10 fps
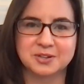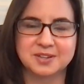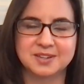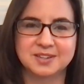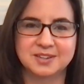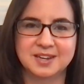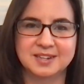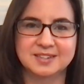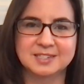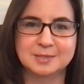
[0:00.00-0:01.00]
You
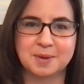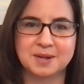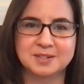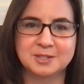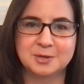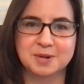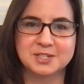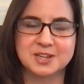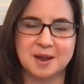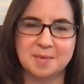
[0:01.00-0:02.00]
can't spend too much
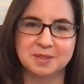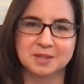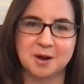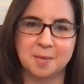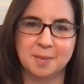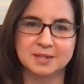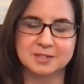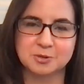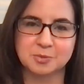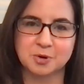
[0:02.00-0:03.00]
time in the comments
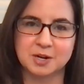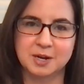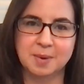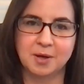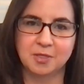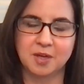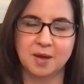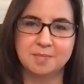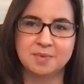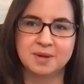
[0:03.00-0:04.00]
or worrying about
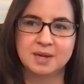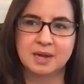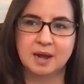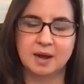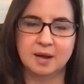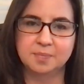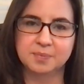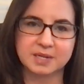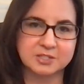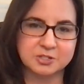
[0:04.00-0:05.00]
them,
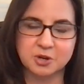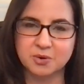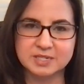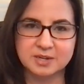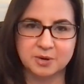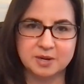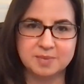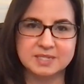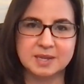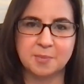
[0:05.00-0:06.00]
because there's always going to be
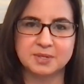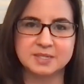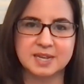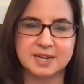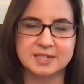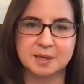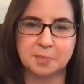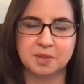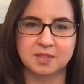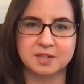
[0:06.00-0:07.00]
someone saying
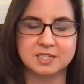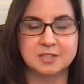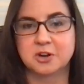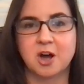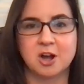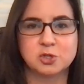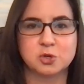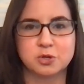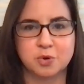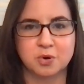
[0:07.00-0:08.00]
something that's either not
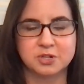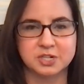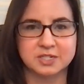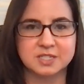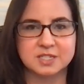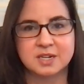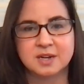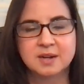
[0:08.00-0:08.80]
true or just